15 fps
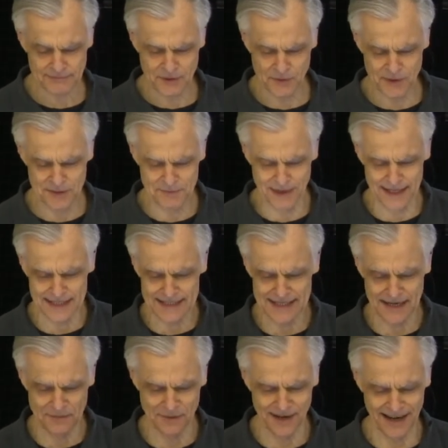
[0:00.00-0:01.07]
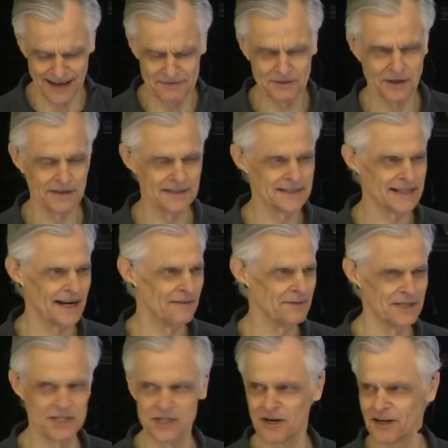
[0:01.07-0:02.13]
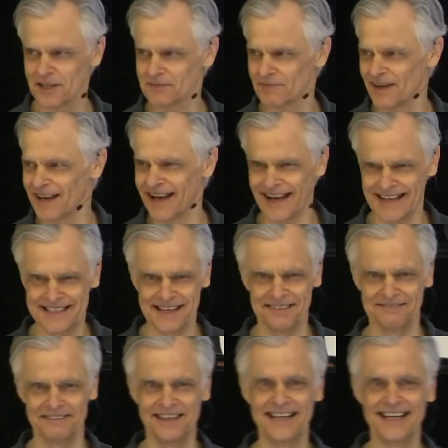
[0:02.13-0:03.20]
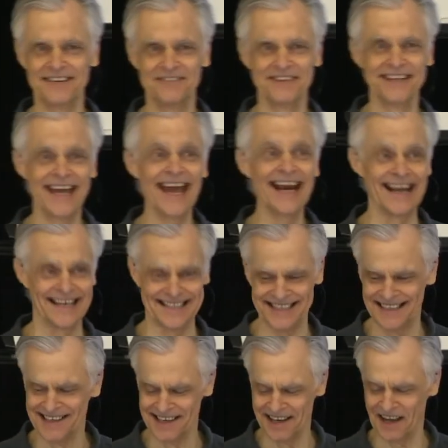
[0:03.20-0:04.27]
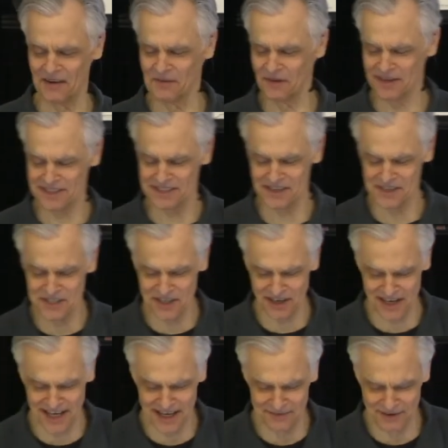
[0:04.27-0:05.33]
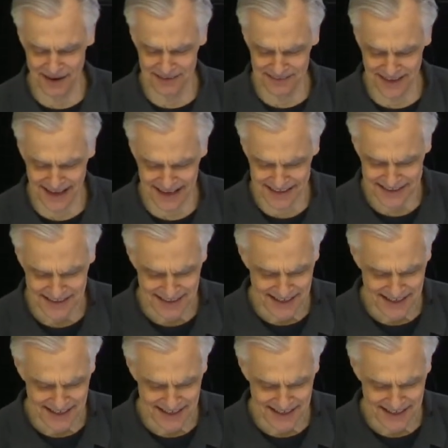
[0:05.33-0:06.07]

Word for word: Or you might say, well, I'm not terribly shocked, but I don't really even get it. Like, what's so shocking about that?